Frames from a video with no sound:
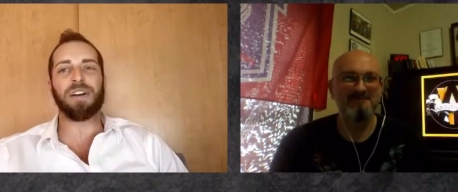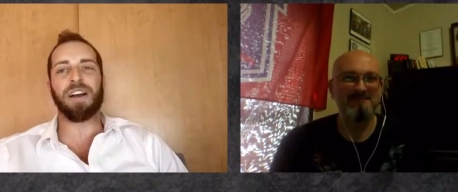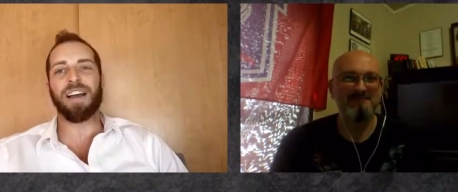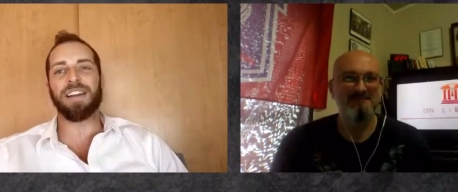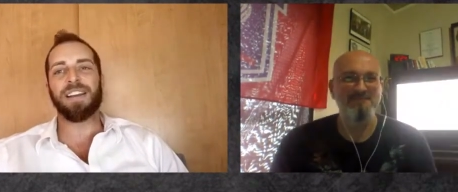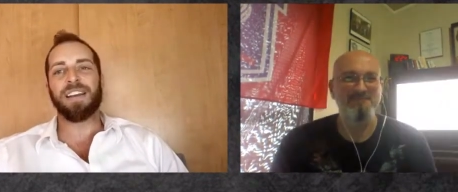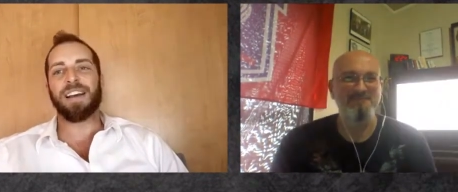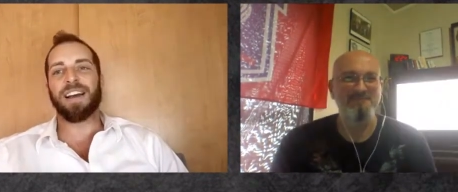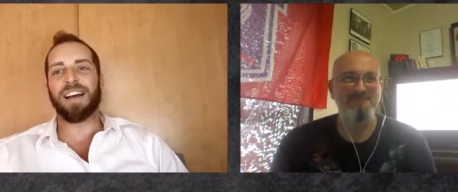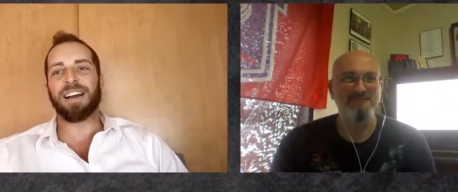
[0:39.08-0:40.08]
Speaker 1: on.
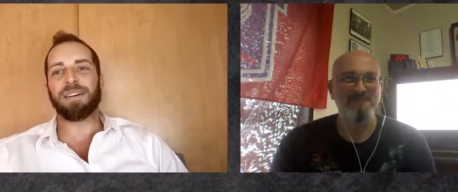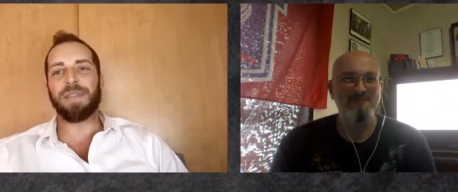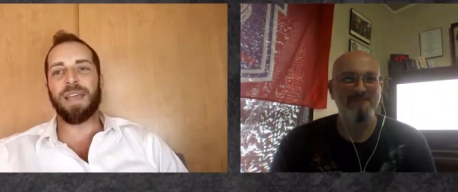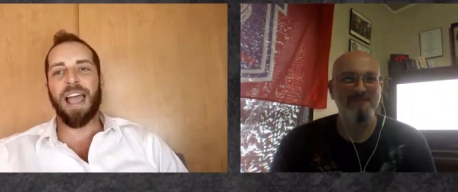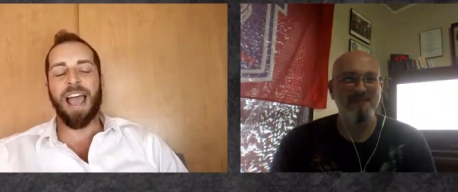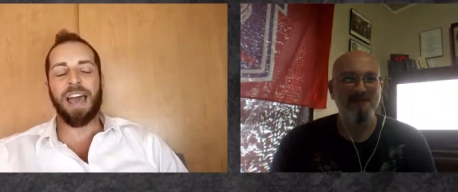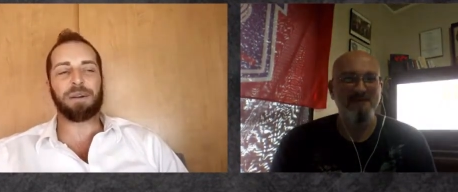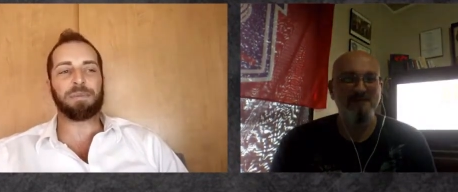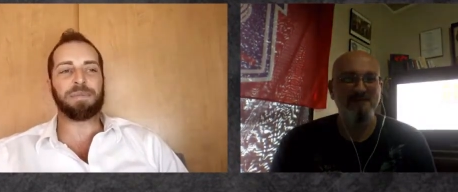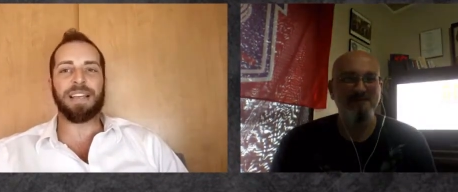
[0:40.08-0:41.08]
Uh,
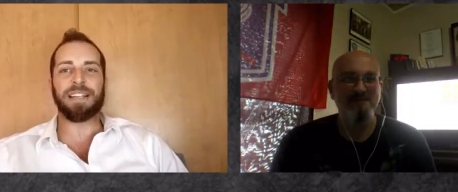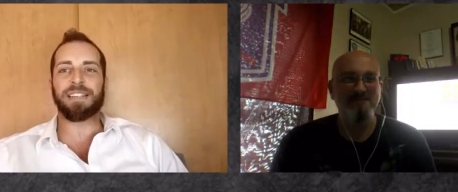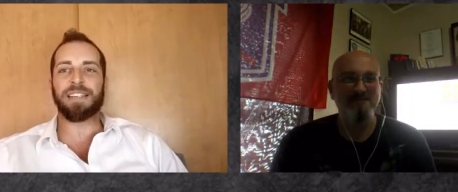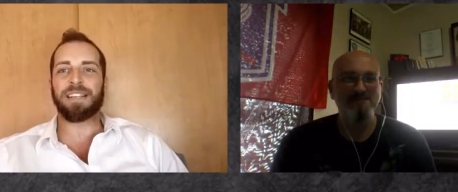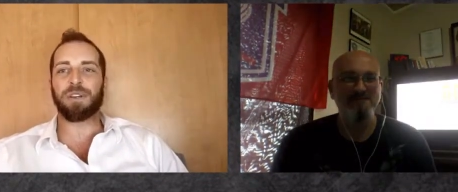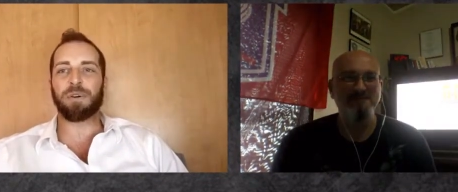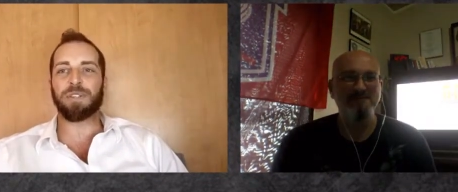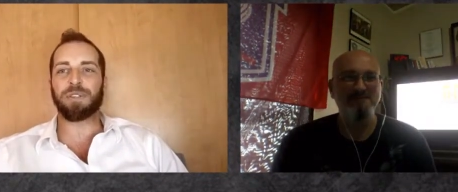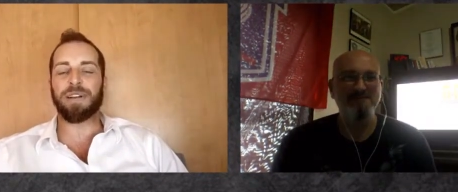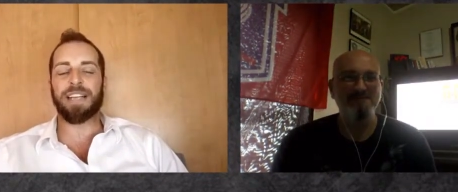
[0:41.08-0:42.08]
Adam, it's it's
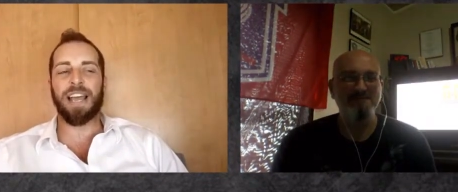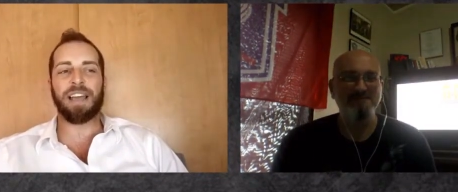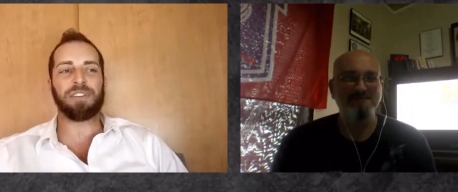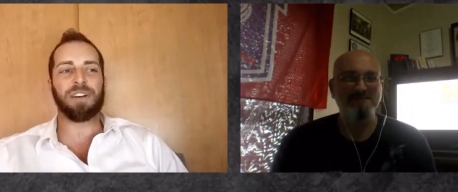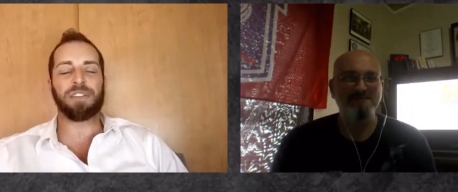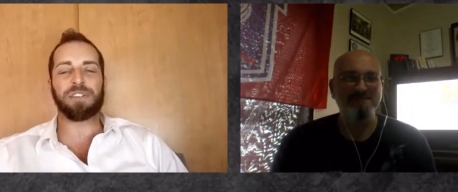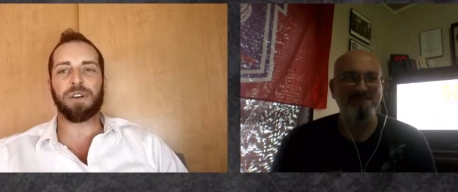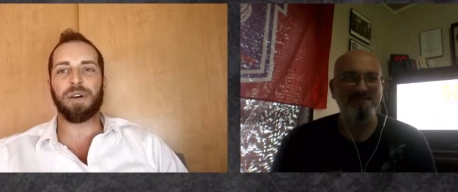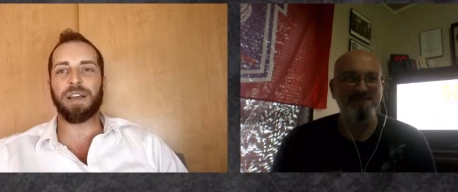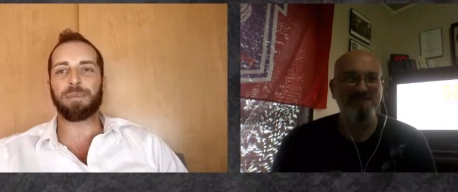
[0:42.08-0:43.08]
always great to have you on the
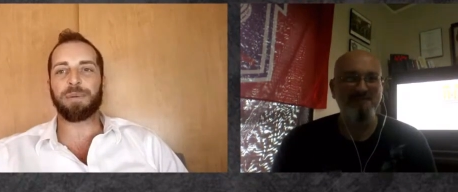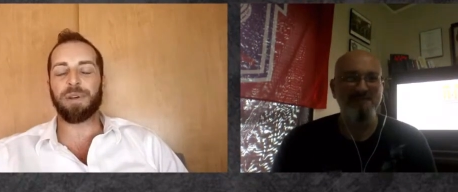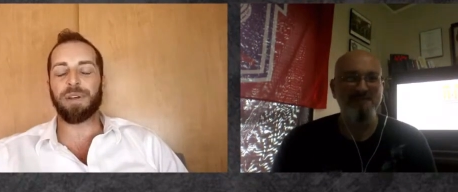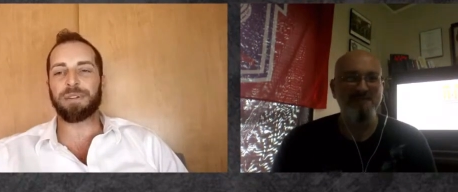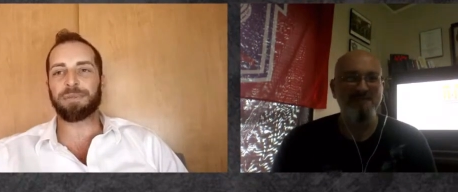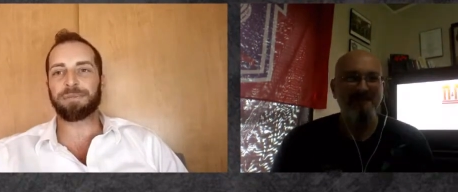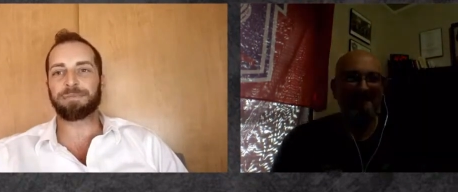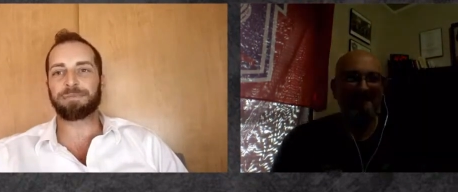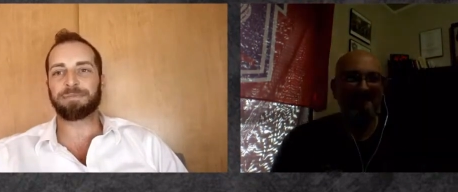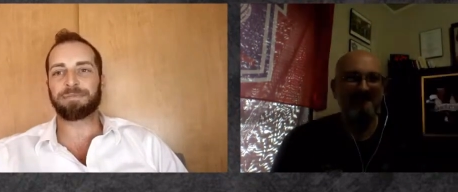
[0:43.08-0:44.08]
show. How you been, brother?
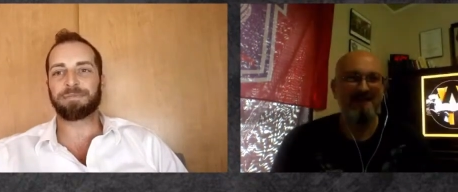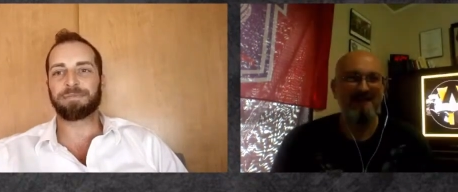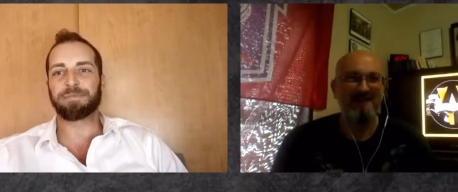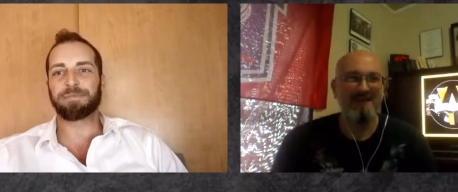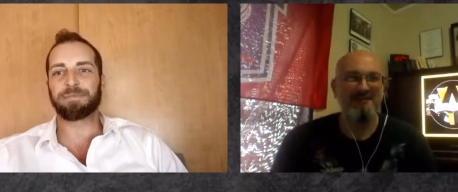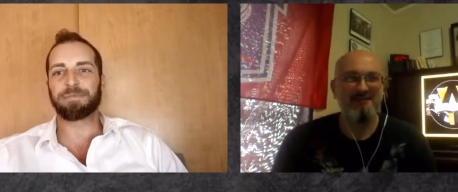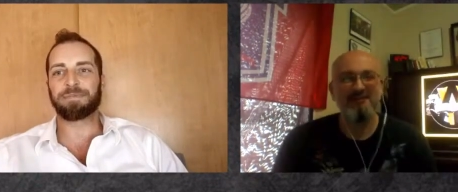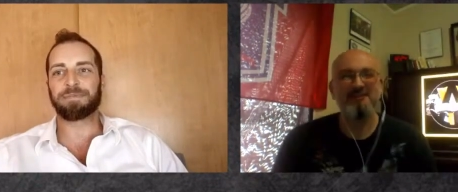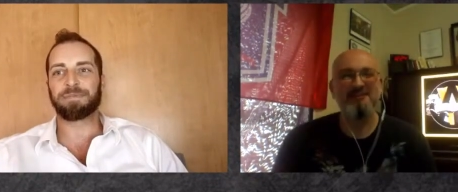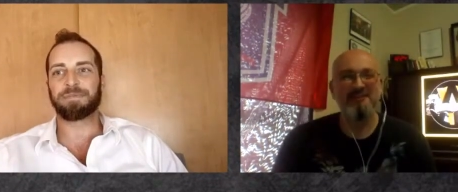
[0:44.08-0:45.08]
Good,
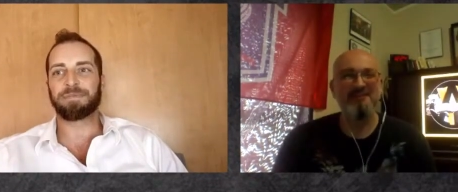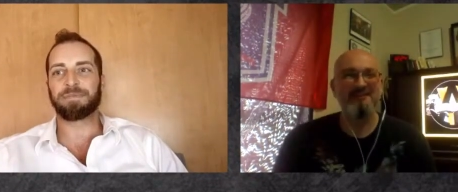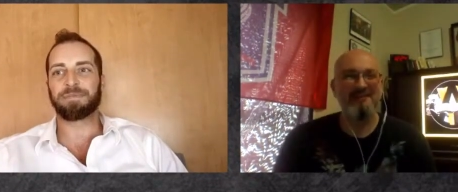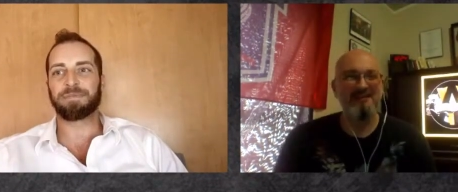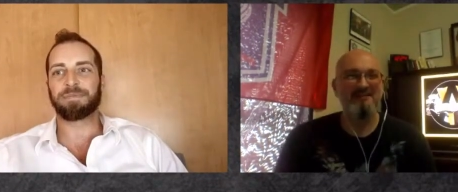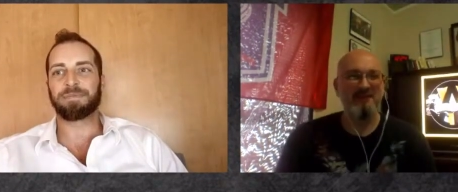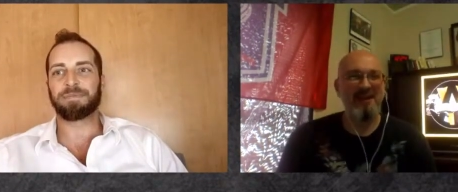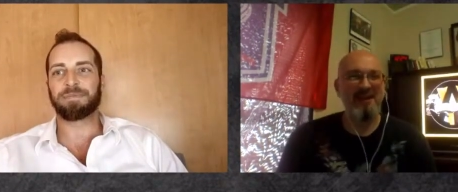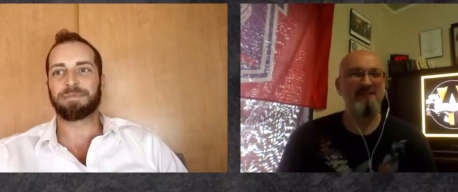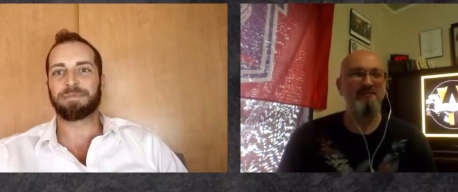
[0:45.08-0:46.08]
good.
Speaker 2: Thanks for having
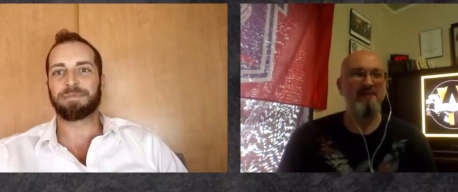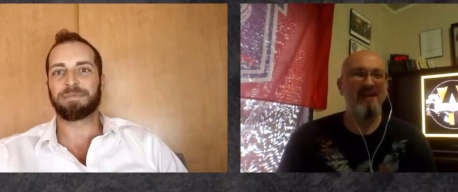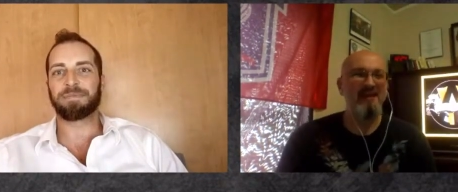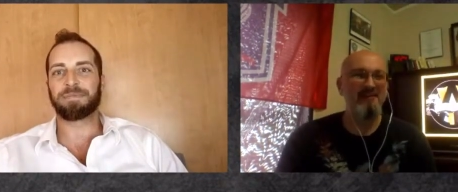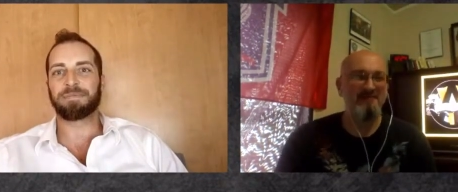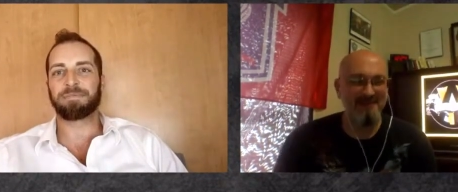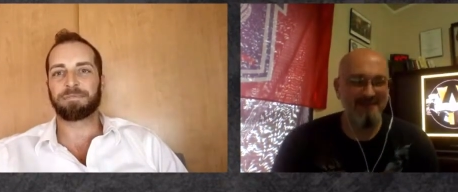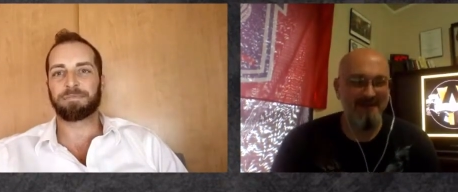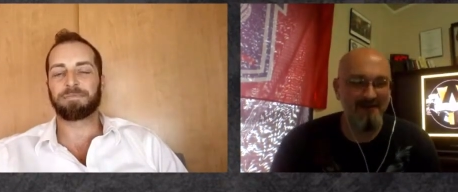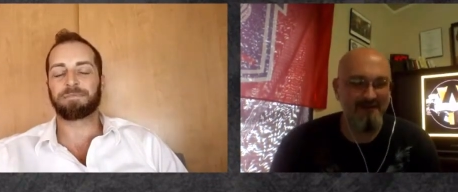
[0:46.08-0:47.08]
me, Adam. You
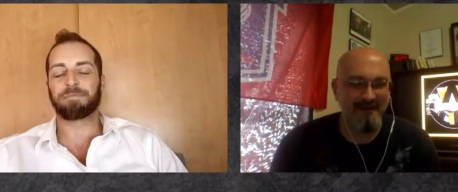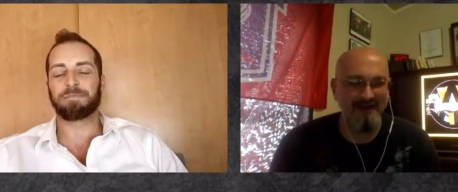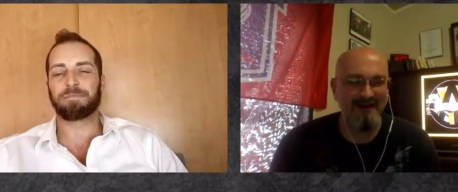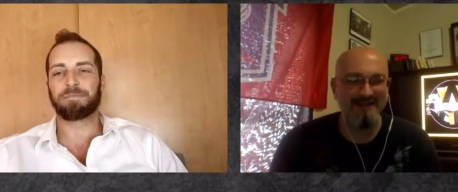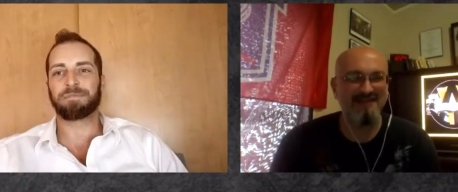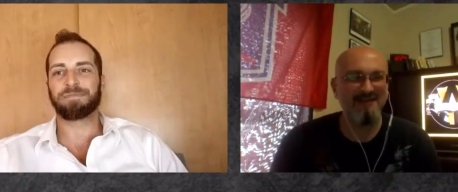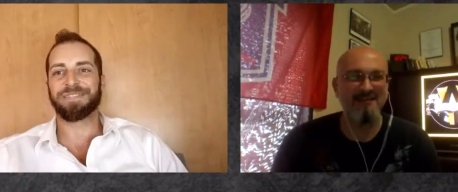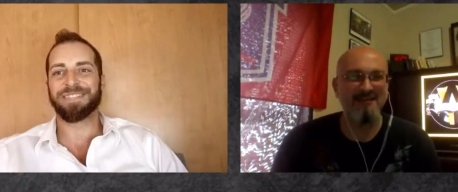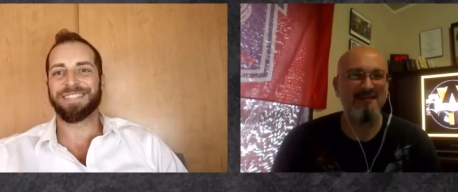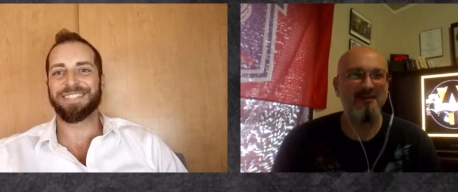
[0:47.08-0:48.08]
know, uh, it's an it's an
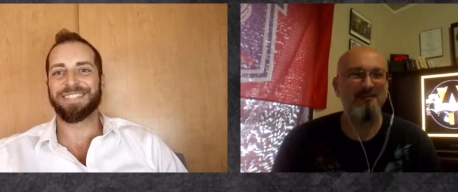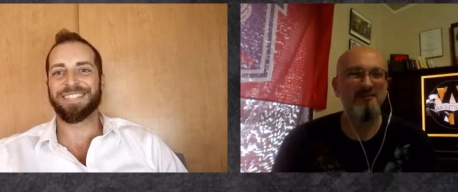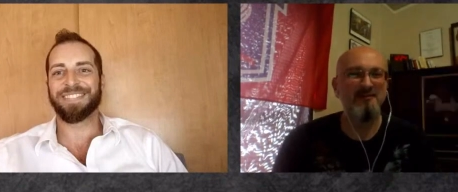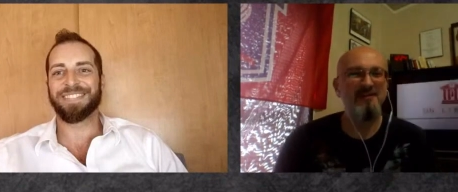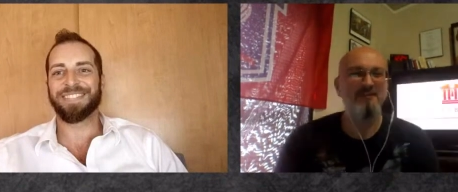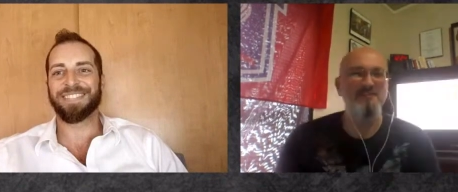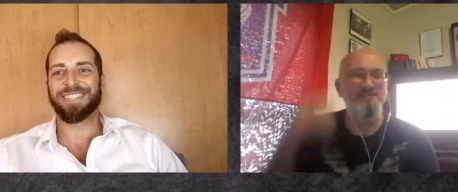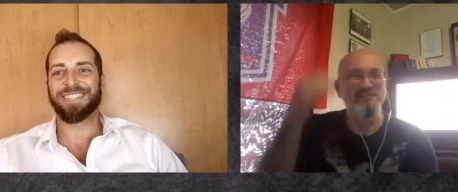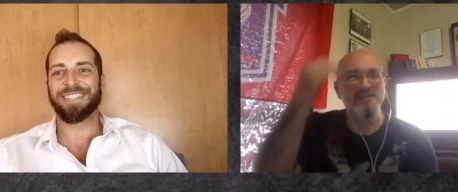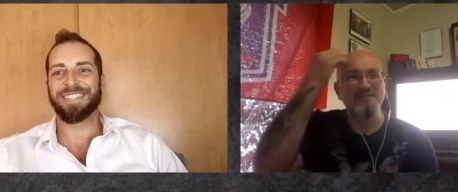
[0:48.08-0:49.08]
honor to be on your
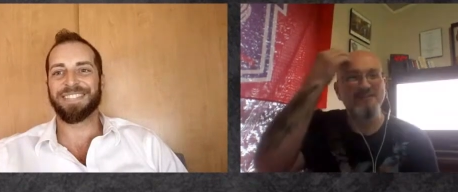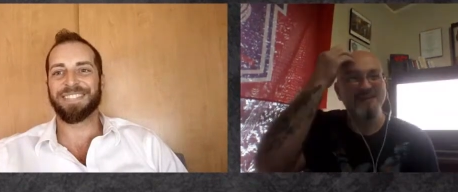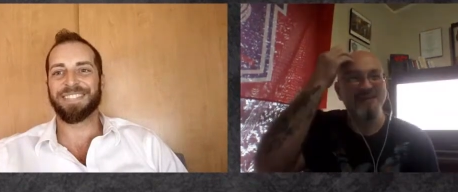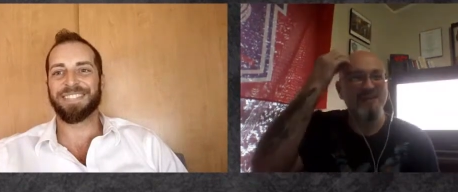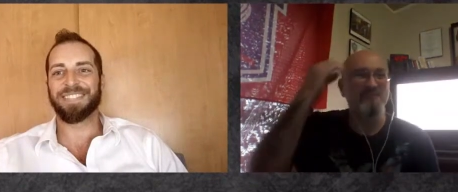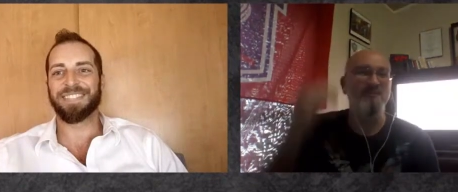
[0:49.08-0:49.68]
show again after all